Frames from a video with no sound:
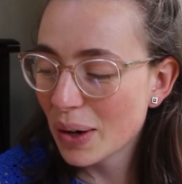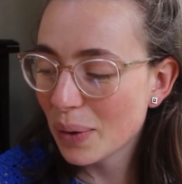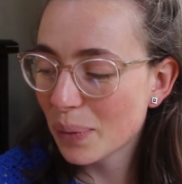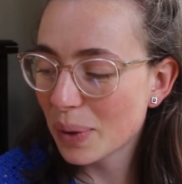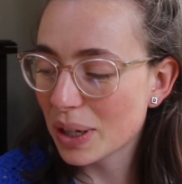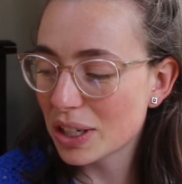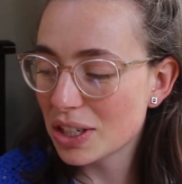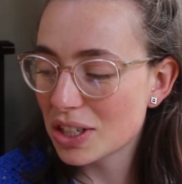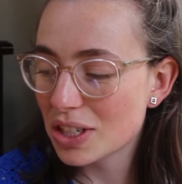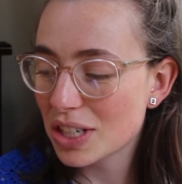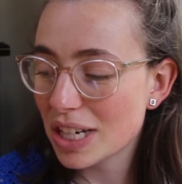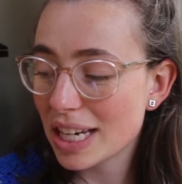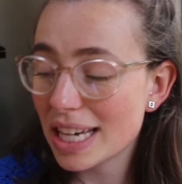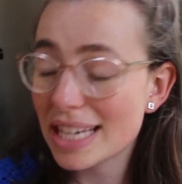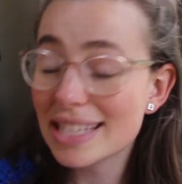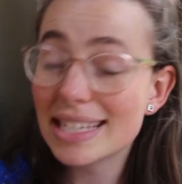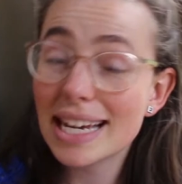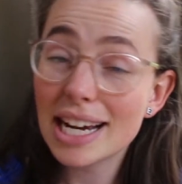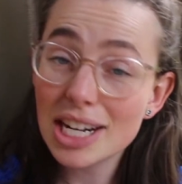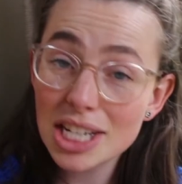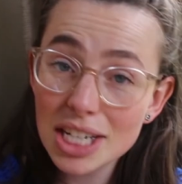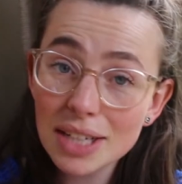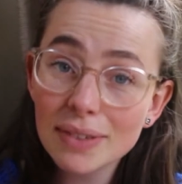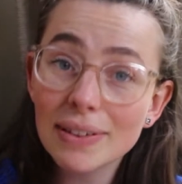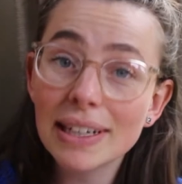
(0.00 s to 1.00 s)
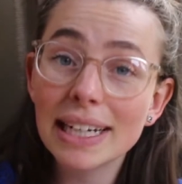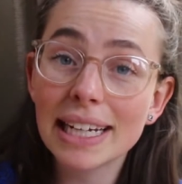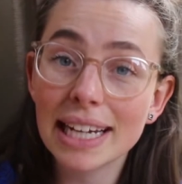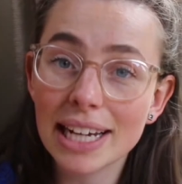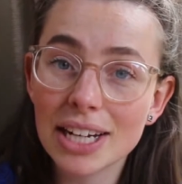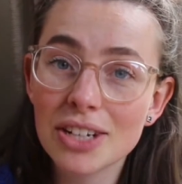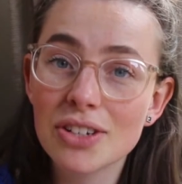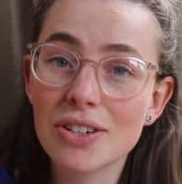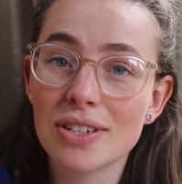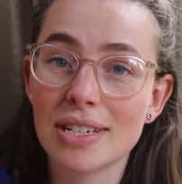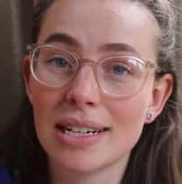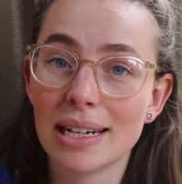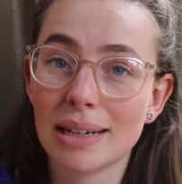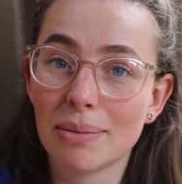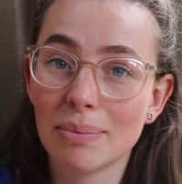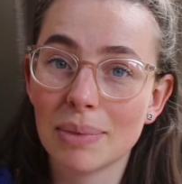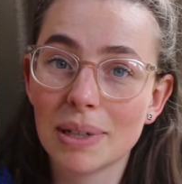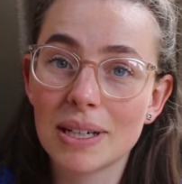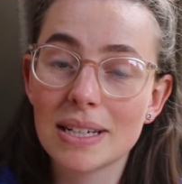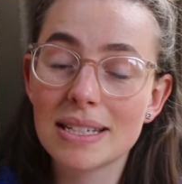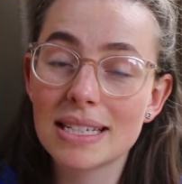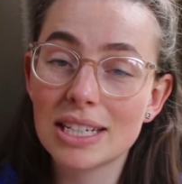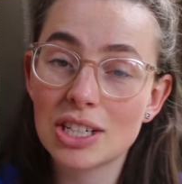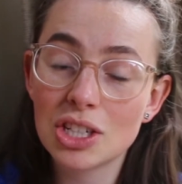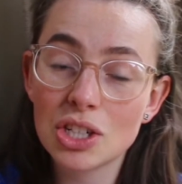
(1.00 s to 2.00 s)
which is actually really interesting
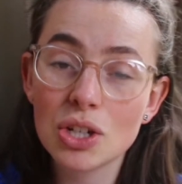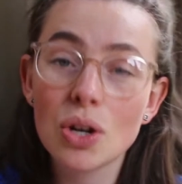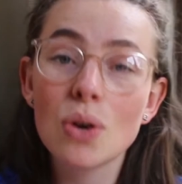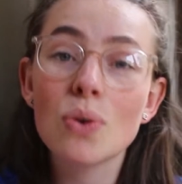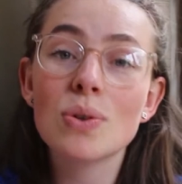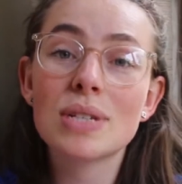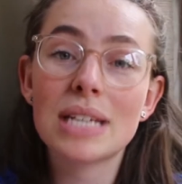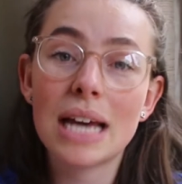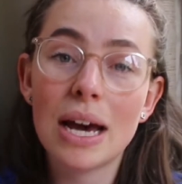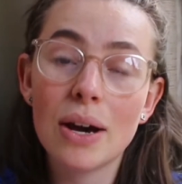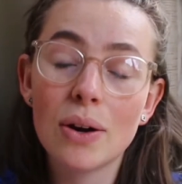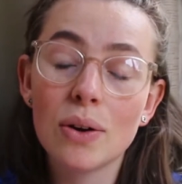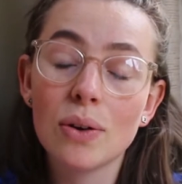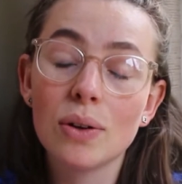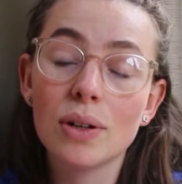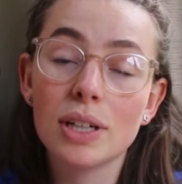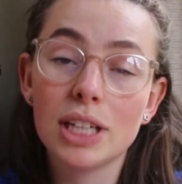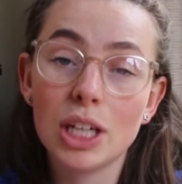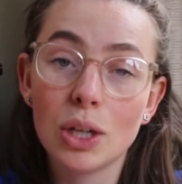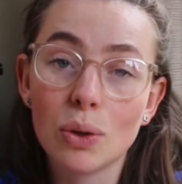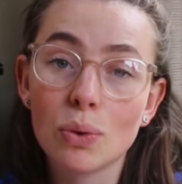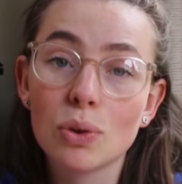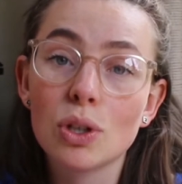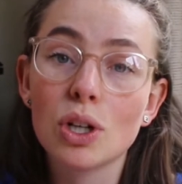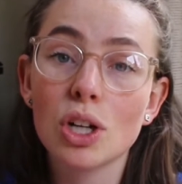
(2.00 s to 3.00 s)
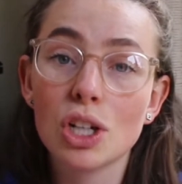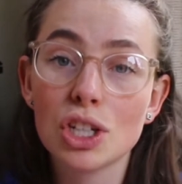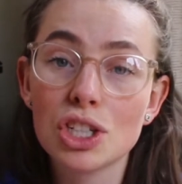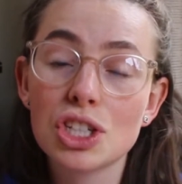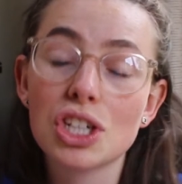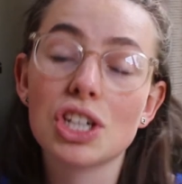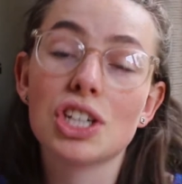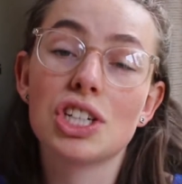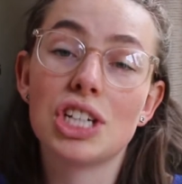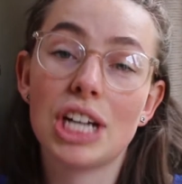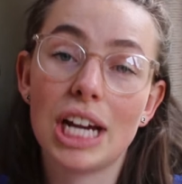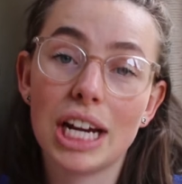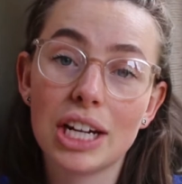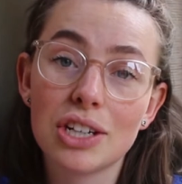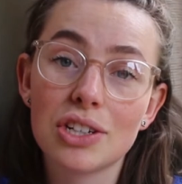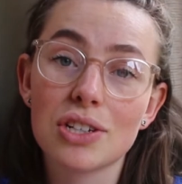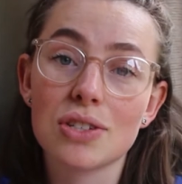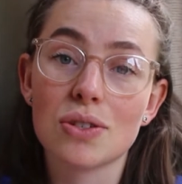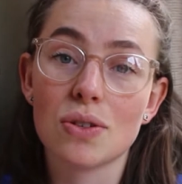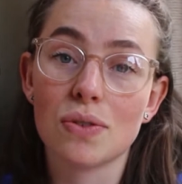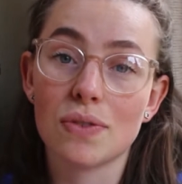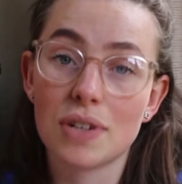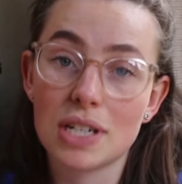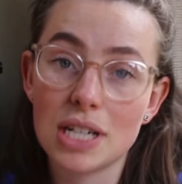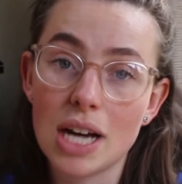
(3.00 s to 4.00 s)
because it shows how, you know, culture
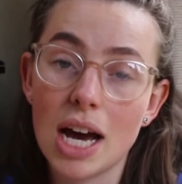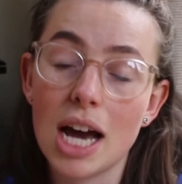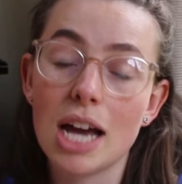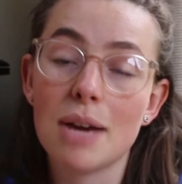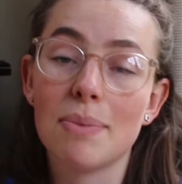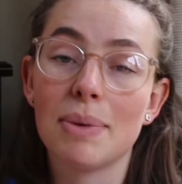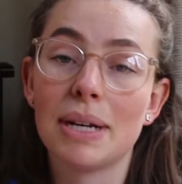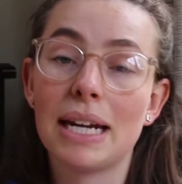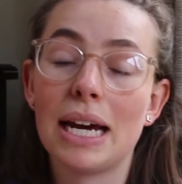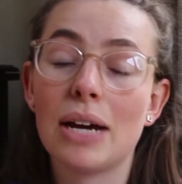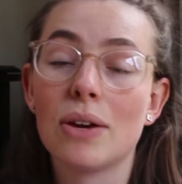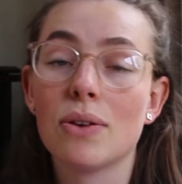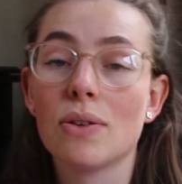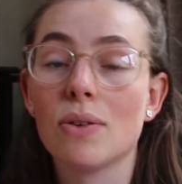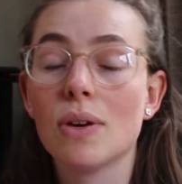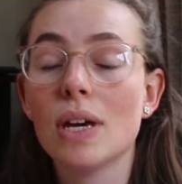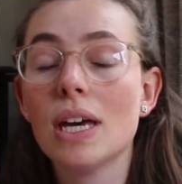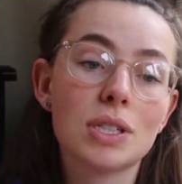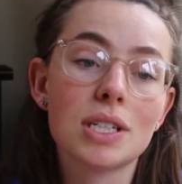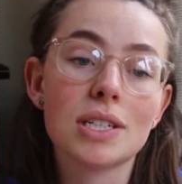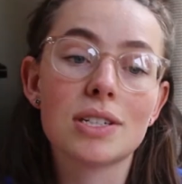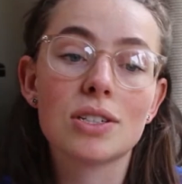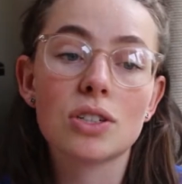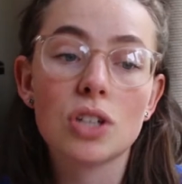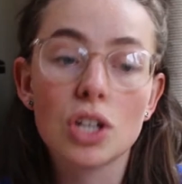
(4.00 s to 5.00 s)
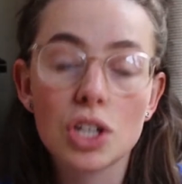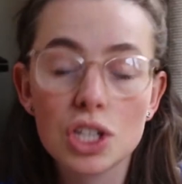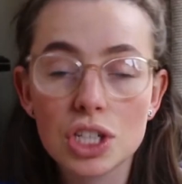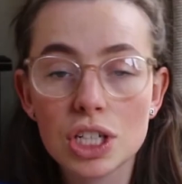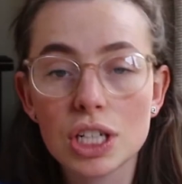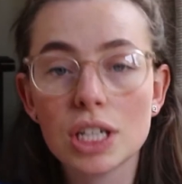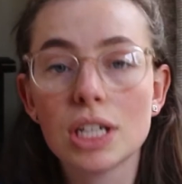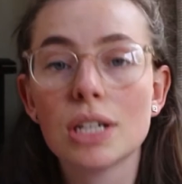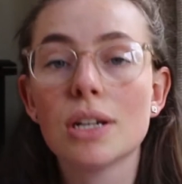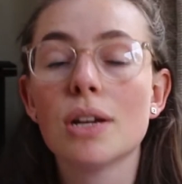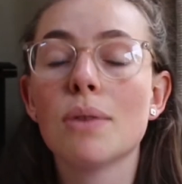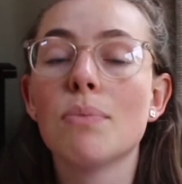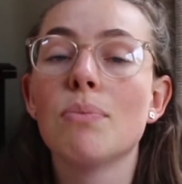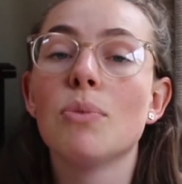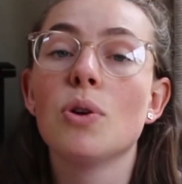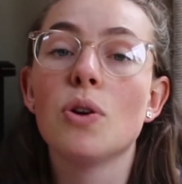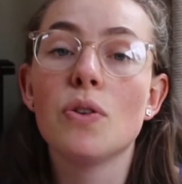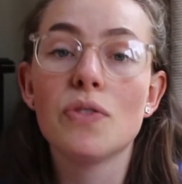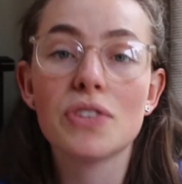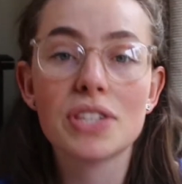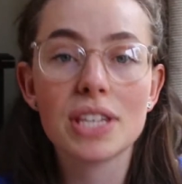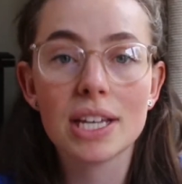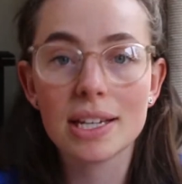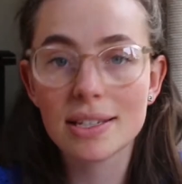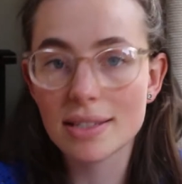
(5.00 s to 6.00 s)
changes over time and how discussion
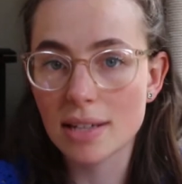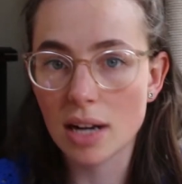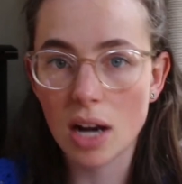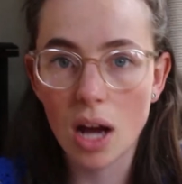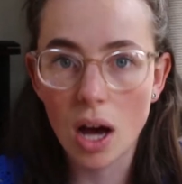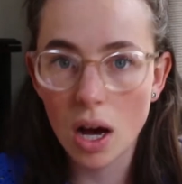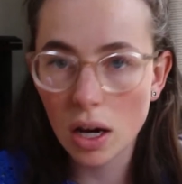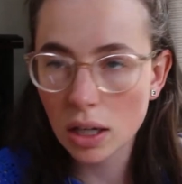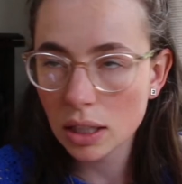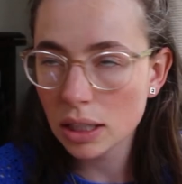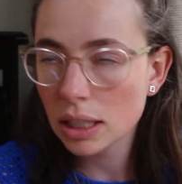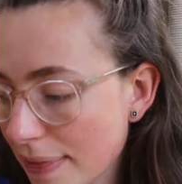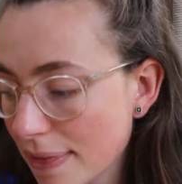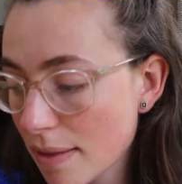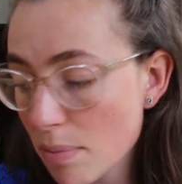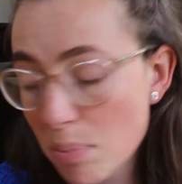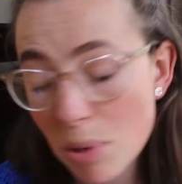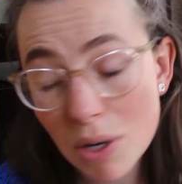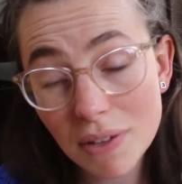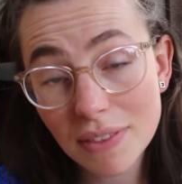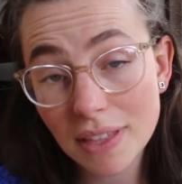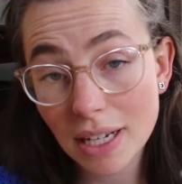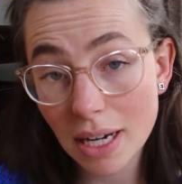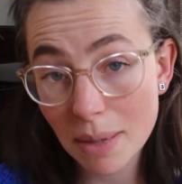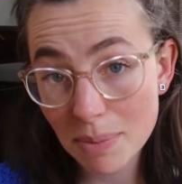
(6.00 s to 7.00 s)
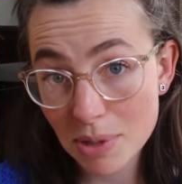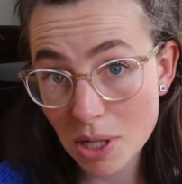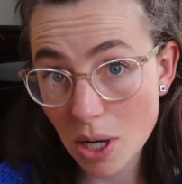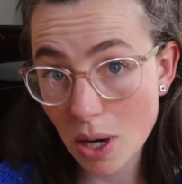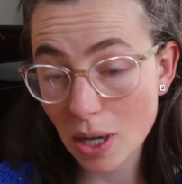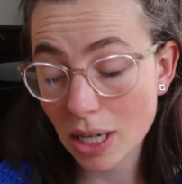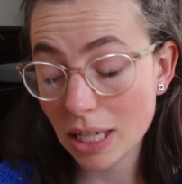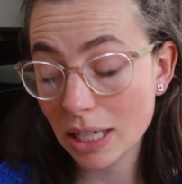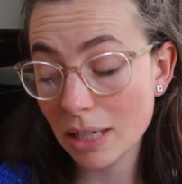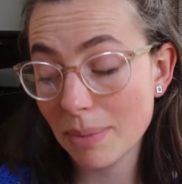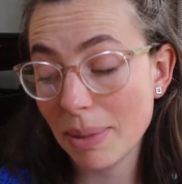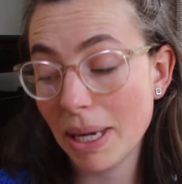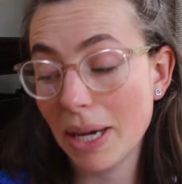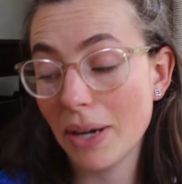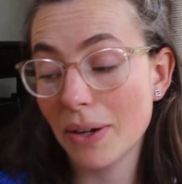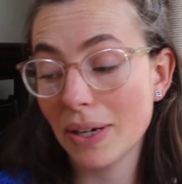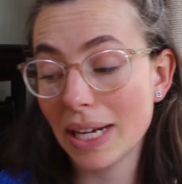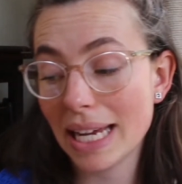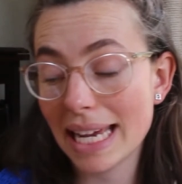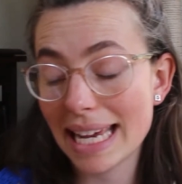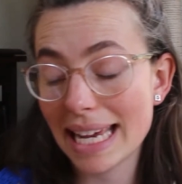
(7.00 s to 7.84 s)
moves things along. The book that I'm talking about